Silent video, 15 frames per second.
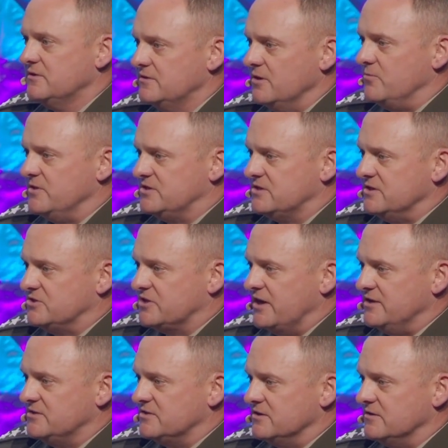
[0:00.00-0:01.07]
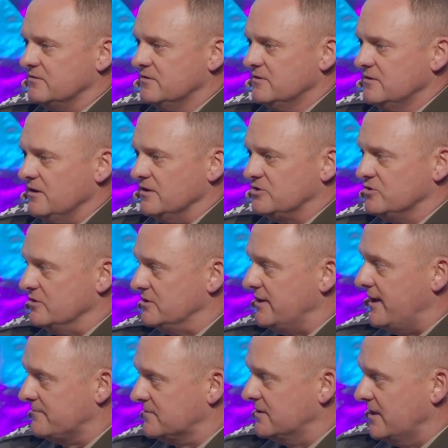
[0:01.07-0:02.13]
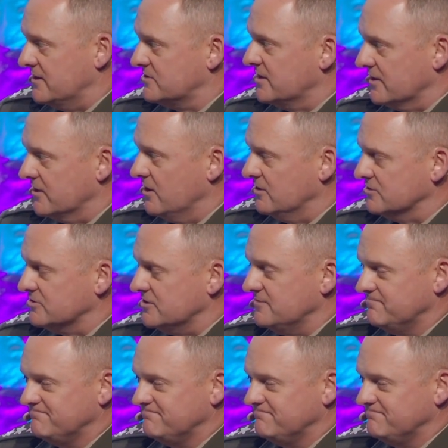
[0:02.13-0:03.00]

that we see changing to adapt to that technology.